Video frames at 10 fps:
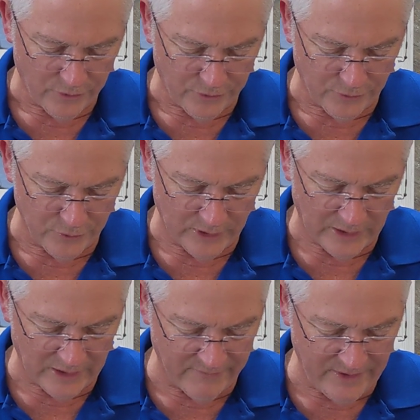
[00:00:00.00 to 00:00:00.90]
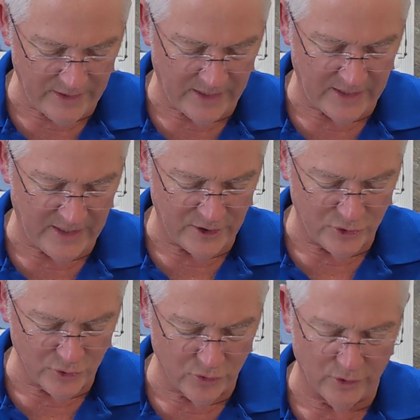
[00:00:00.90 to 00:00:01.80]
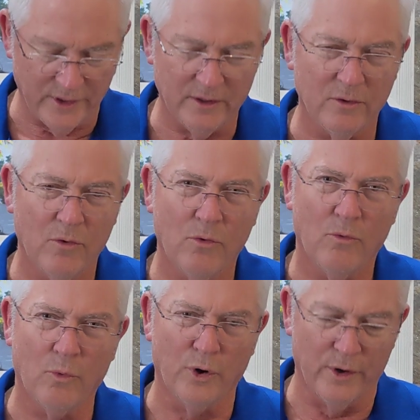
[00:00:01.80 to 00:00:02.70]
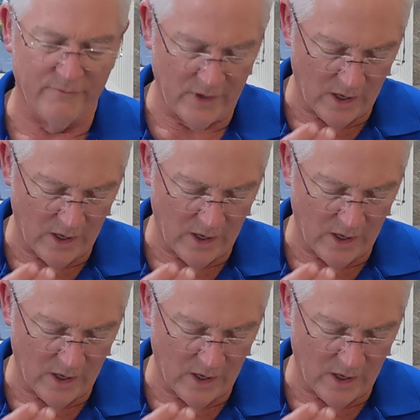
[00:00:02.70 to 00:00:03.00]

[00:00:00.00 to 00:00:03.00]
through the living and enduring word of